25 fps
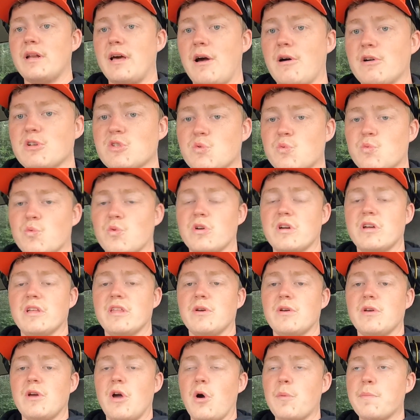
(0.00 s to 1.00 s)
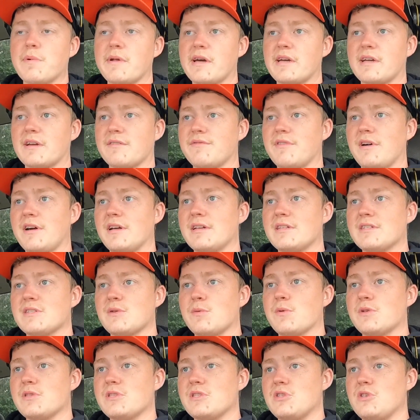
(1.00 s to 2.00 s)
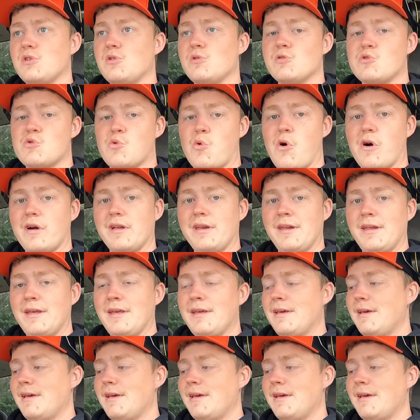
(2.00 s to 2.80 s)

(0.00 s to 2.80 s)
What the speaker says: I was really hoping I could find someone's used one,